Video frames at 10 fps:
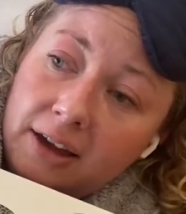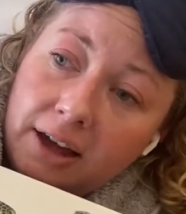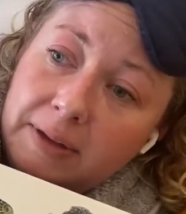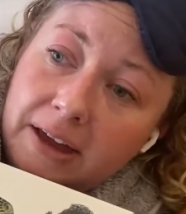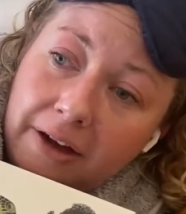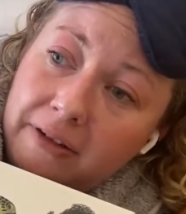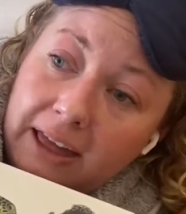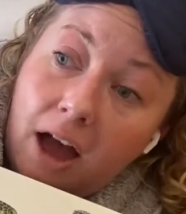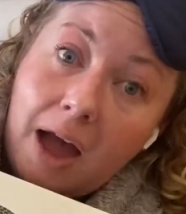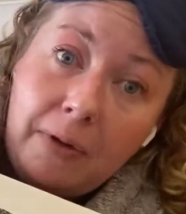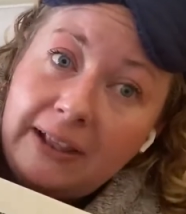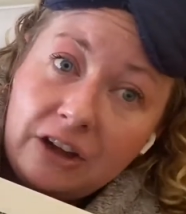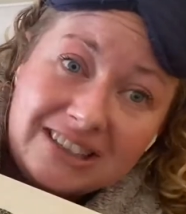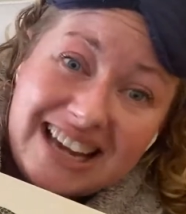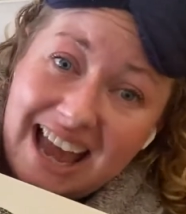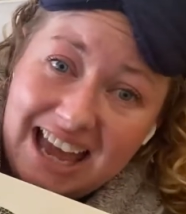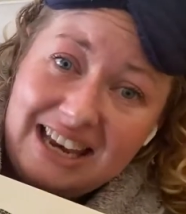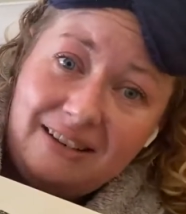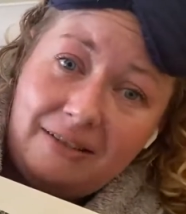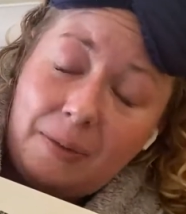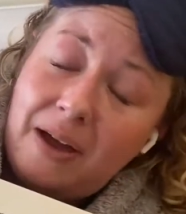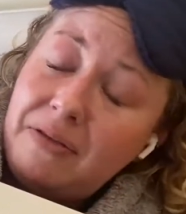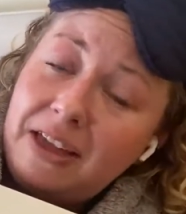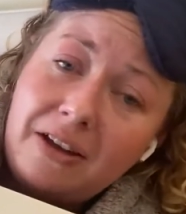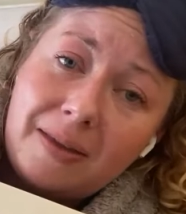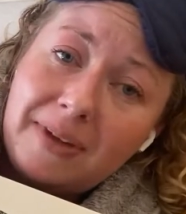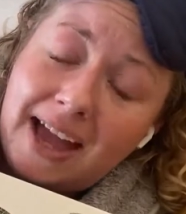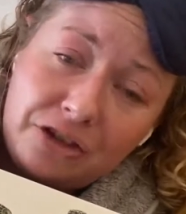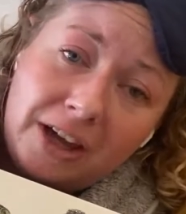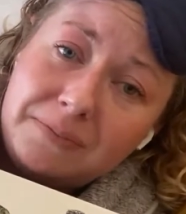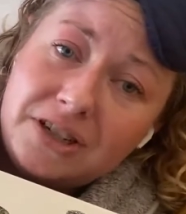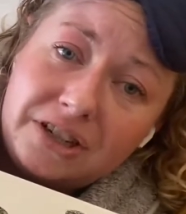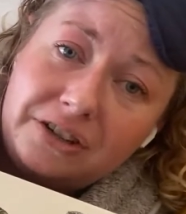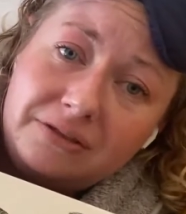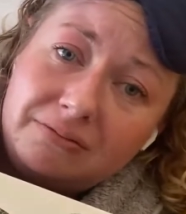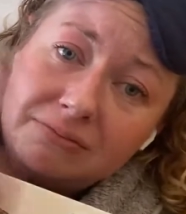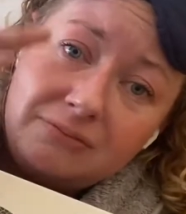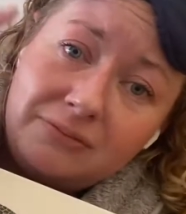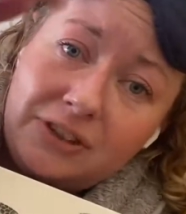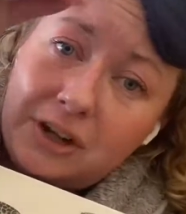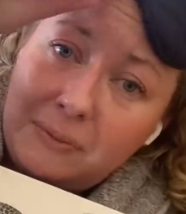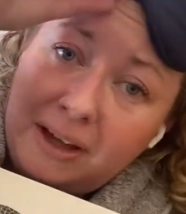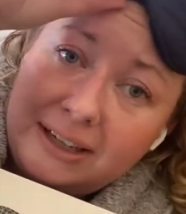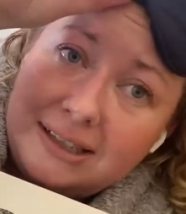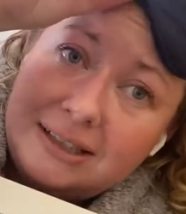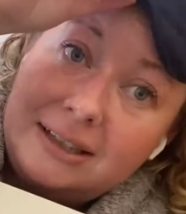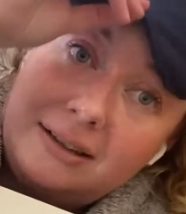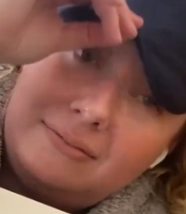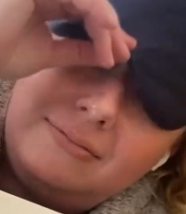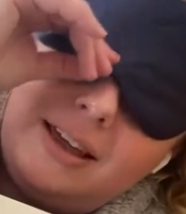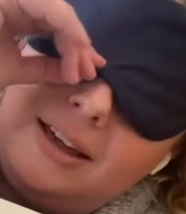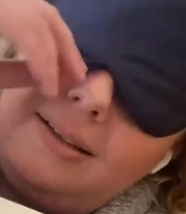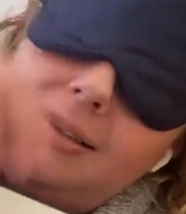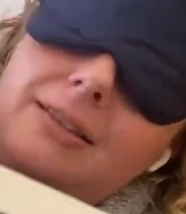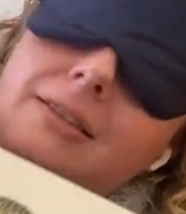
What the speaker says: I mean, currently I'm only on 10, so I've really got some catching up to do, if you don't mind. Yeah, thanks.